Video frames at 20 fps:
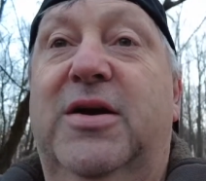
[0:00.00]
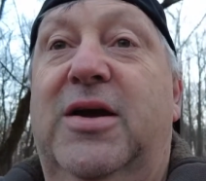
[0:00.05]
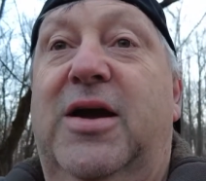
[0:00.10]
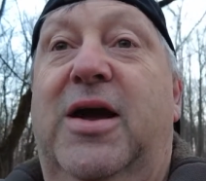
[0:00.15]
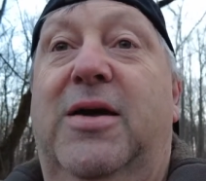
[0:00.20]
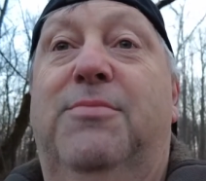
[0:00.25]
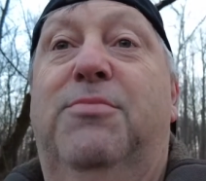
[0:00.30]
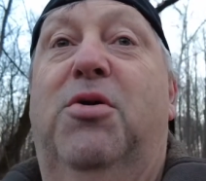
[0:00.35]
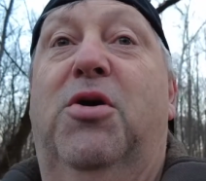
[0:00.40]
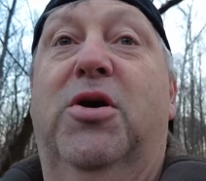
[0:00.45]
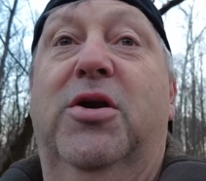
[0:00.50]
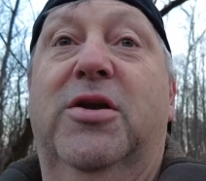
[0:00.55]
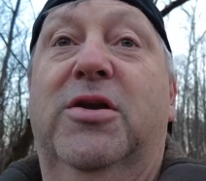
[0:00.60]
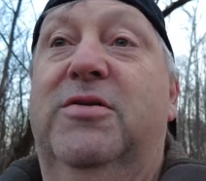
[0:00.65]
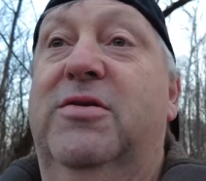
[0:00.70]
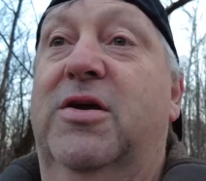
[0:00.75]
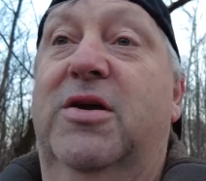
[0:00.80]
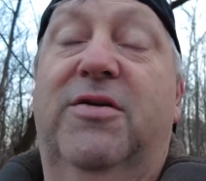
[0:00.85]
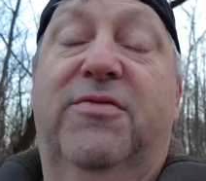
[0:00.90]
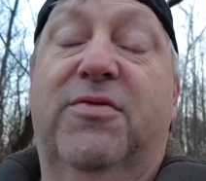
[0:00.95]
I bought it
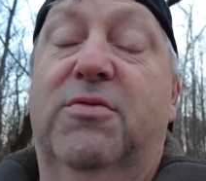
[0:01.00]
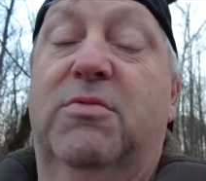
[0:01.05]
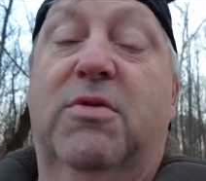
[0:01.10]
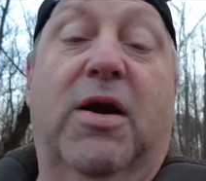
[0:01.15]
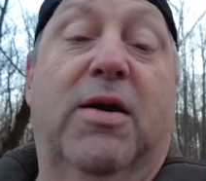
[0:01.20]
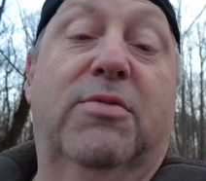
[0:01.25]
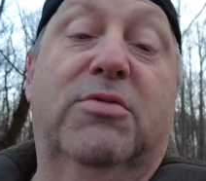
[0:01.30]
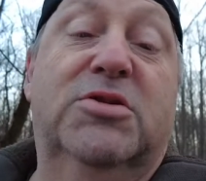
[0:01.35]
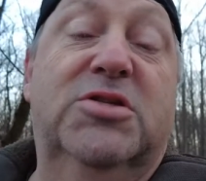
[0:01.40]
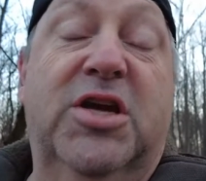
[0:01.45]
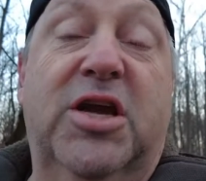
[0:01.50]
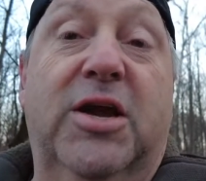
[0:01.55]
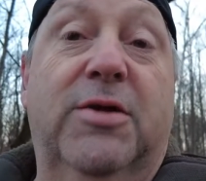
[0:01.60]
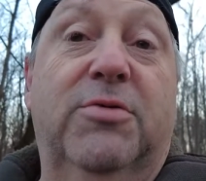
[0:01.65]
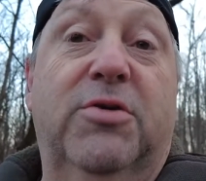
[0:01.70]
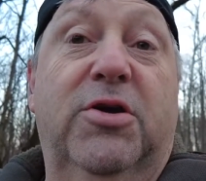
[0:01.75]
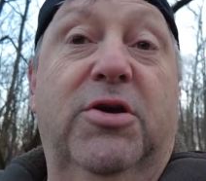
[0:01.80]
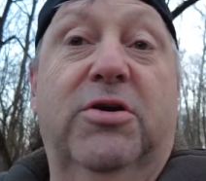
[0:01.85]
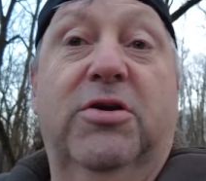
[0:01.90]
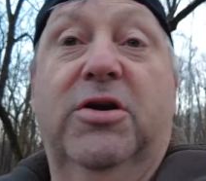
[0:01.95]
from Robert's
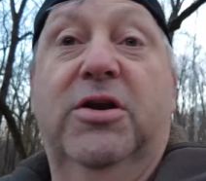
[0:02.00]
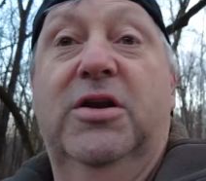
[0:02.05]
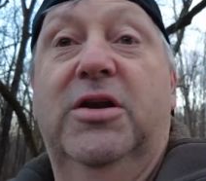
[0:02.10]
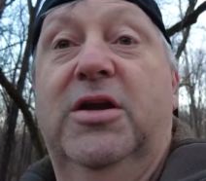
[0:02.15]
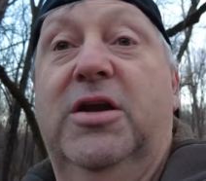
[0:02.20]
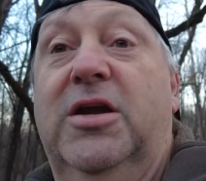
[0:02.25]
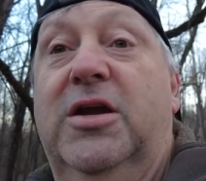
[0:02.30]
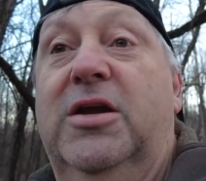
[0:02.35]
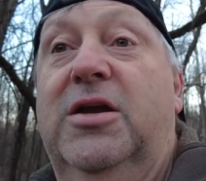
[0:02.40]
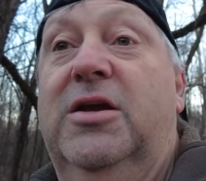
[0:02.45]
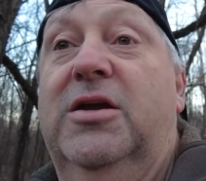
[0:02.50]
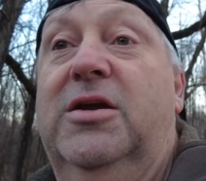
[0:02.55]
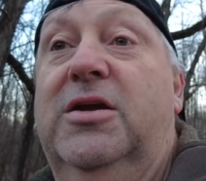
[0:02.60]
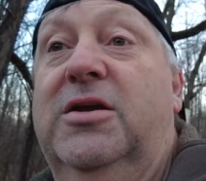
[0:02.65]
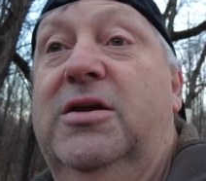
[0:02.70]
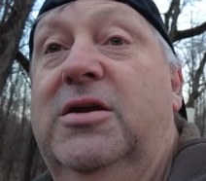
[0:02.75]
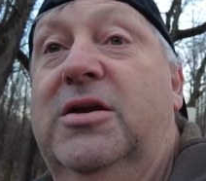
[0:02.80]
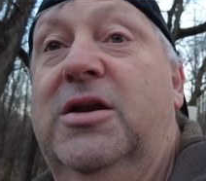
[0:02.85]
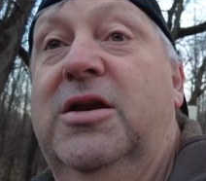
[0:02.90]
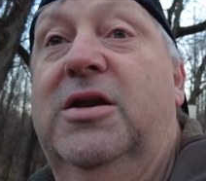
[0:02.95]
Camera here in
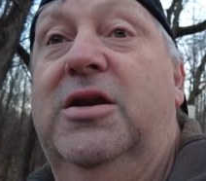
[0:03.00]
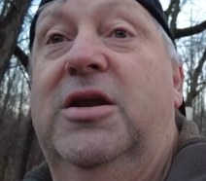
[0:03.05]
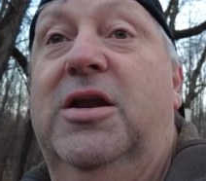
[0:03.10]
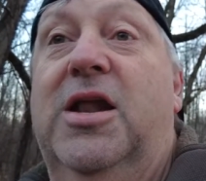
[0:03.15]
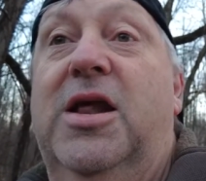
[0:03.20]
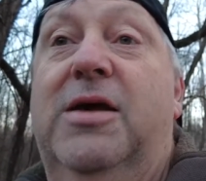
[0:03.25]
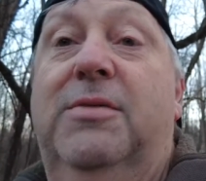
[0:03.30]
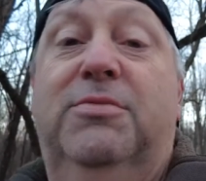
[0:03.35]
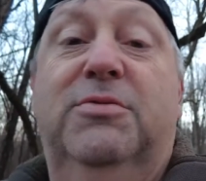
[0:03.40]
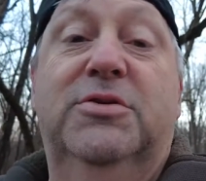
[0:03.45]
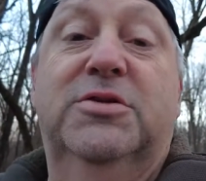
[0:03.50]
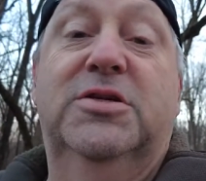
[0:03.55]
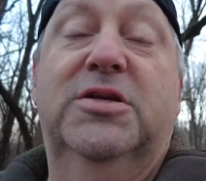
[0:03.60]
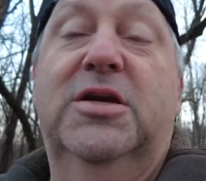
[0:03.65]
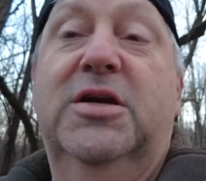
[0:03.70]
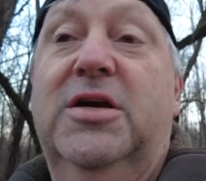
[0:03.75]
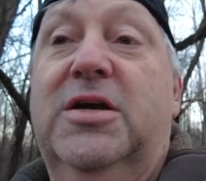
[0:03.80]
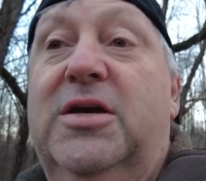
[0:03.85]
Indianapolis.